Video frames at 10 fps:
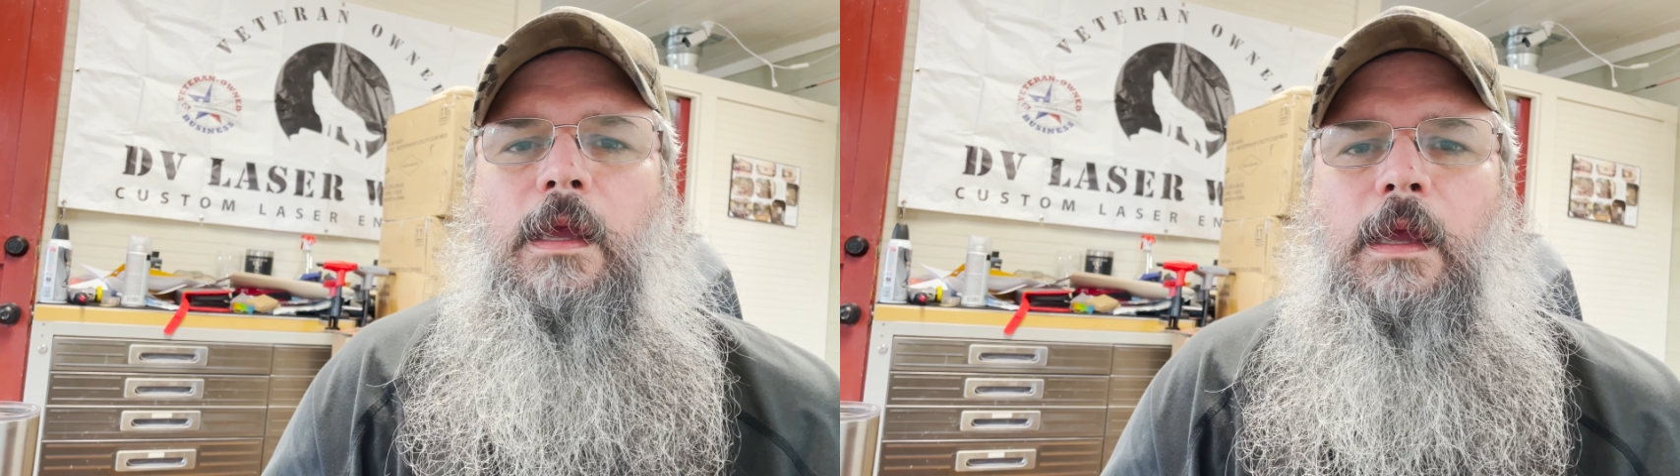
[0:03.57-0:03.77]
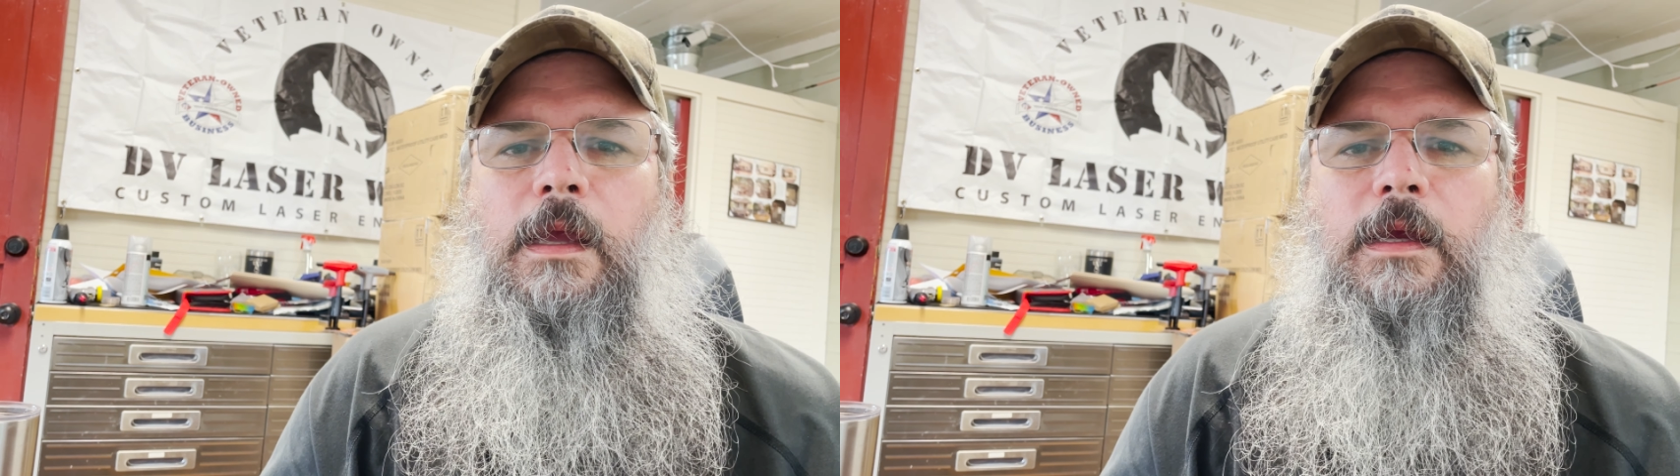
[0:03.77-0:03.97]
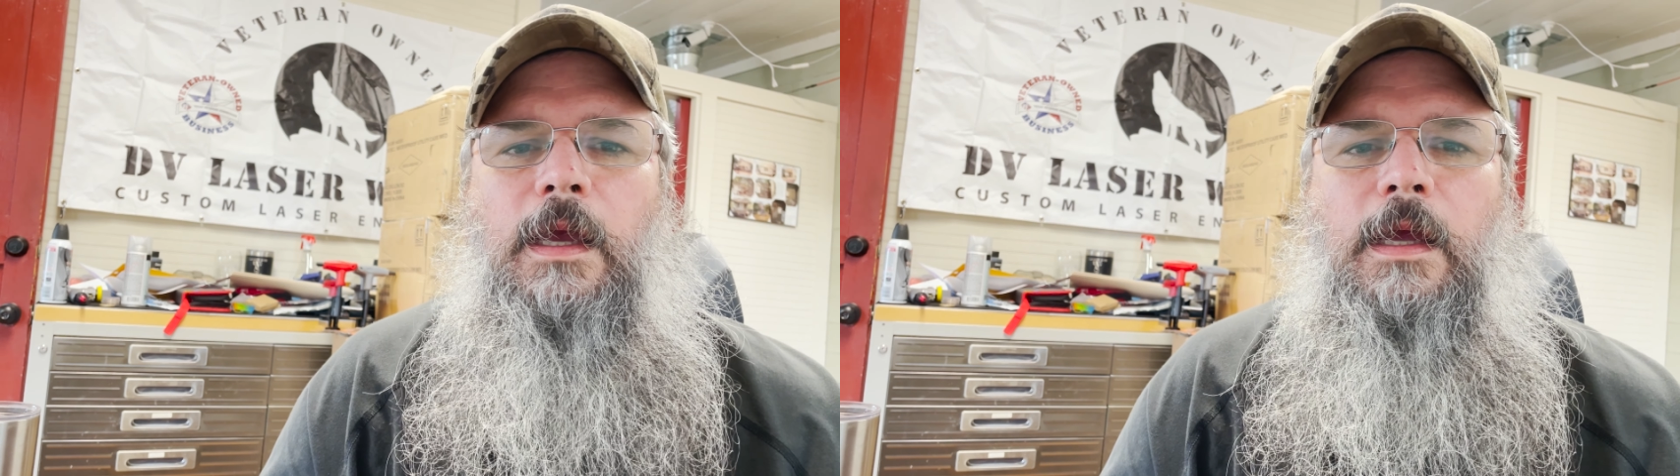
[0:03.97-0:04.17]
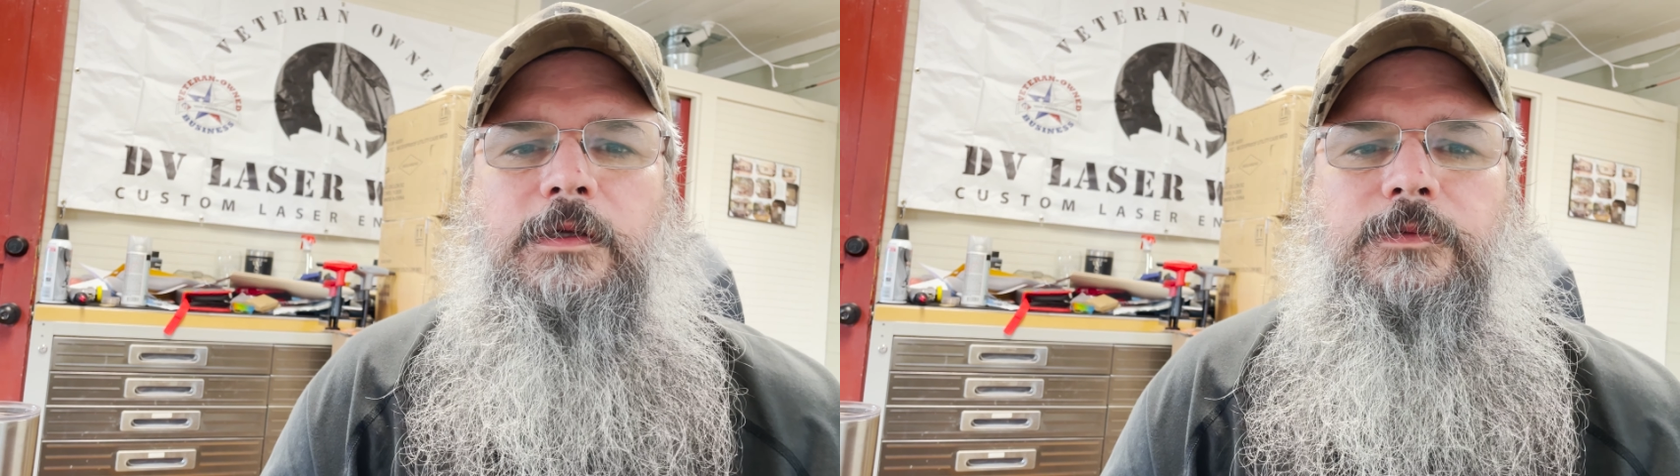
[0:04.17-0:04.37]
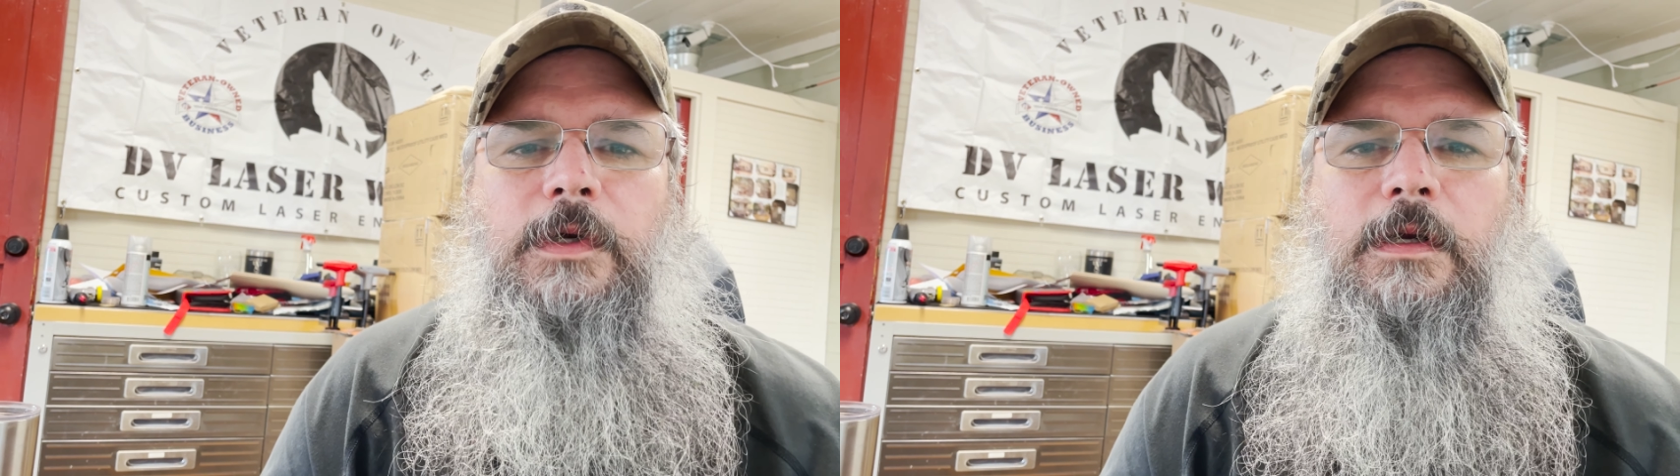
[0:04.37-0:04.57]
Hey
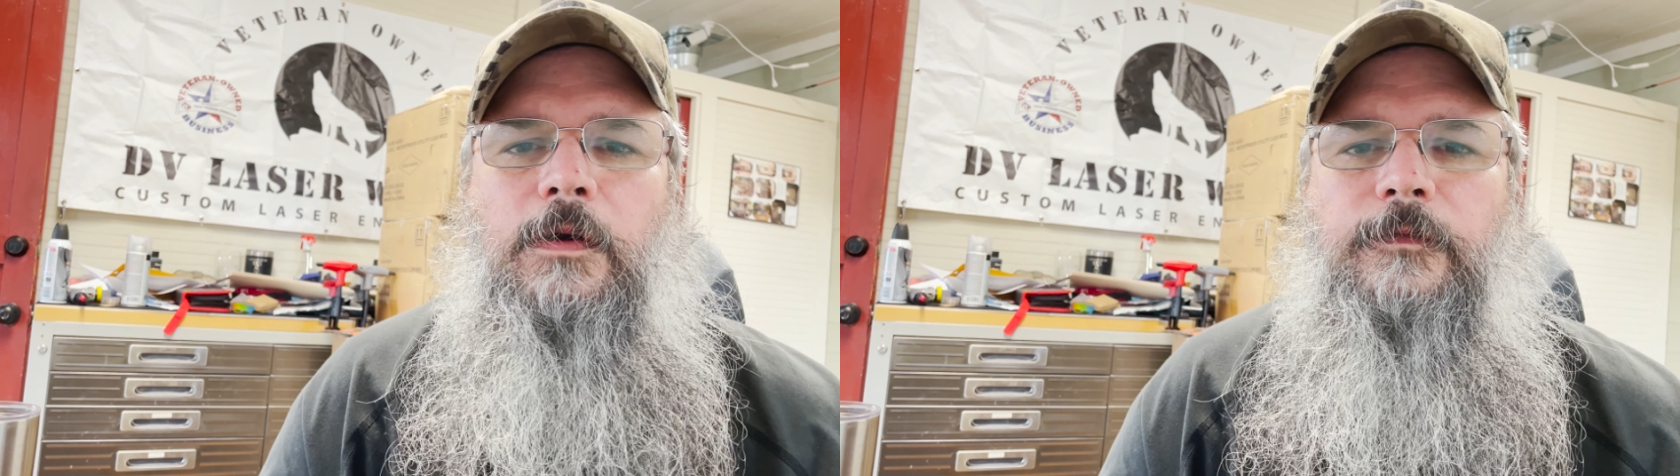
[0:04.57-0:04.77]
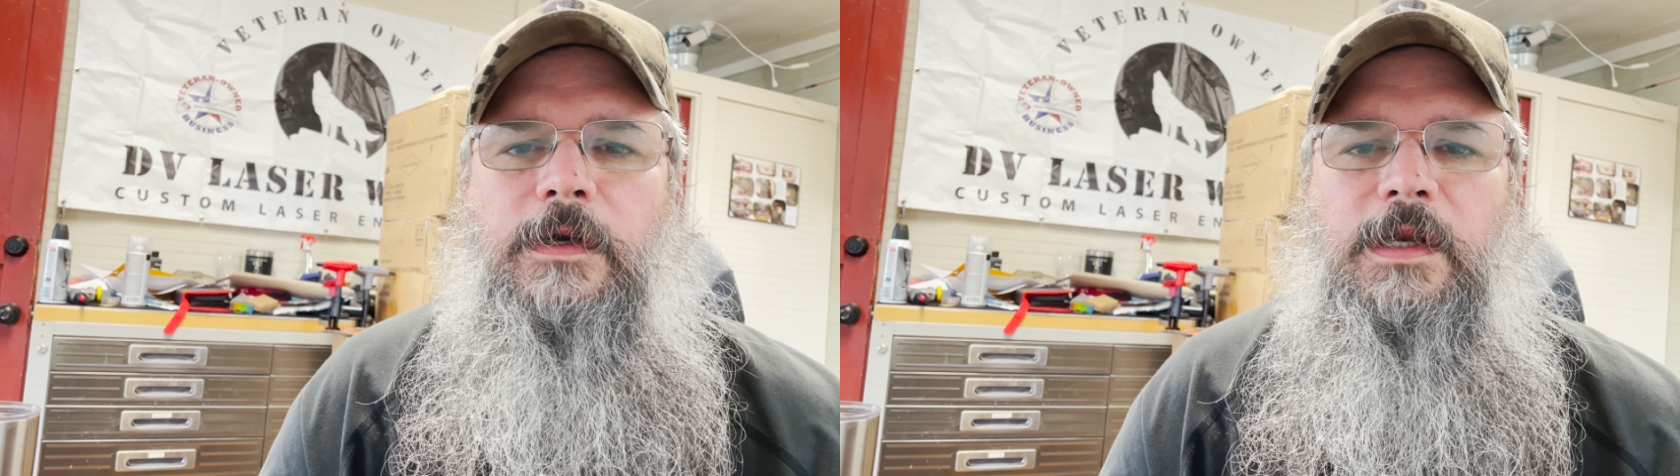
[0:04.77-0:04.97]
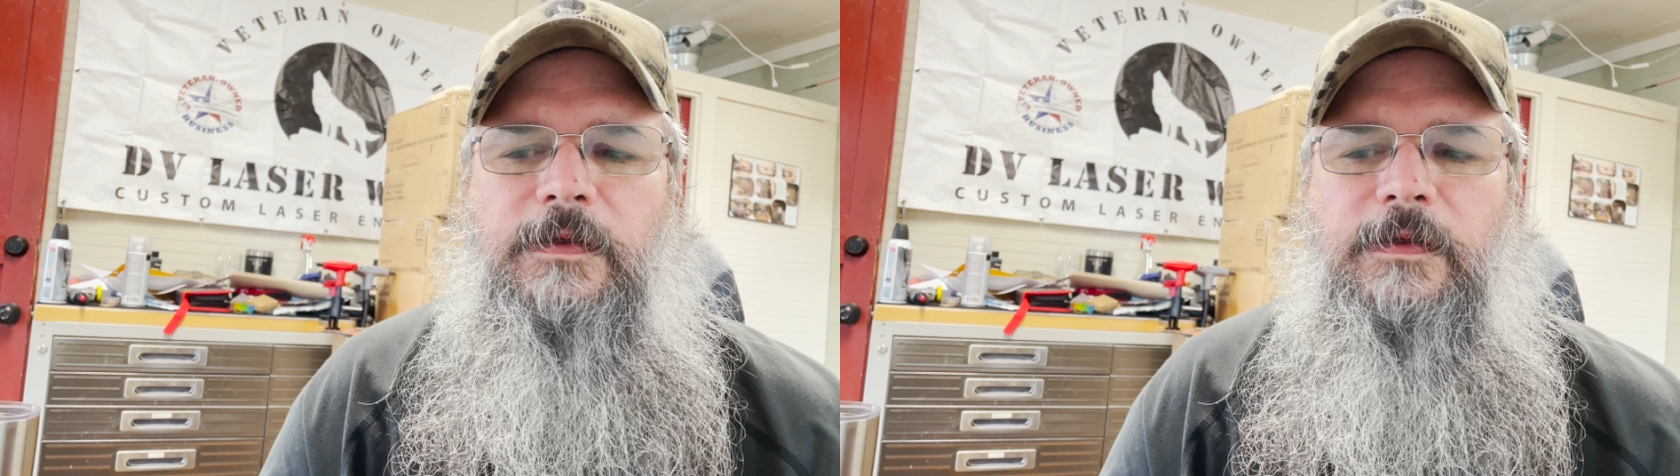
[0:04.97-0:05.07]
guys, Rick over at